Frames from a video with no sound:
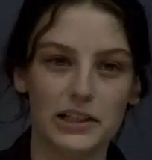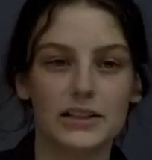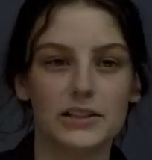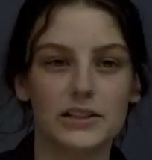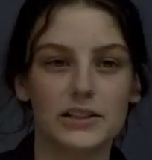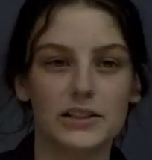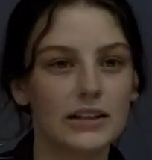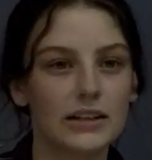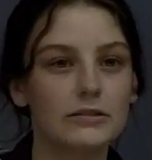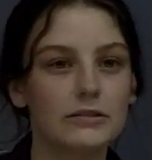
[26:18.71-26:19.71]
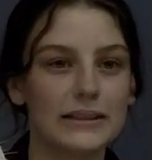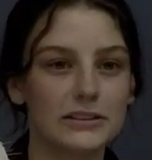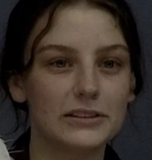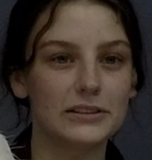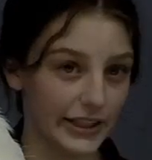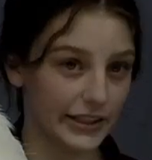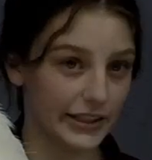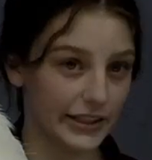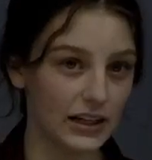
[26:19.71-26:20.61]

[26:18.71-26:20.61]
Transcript: So they're going to live about 10 years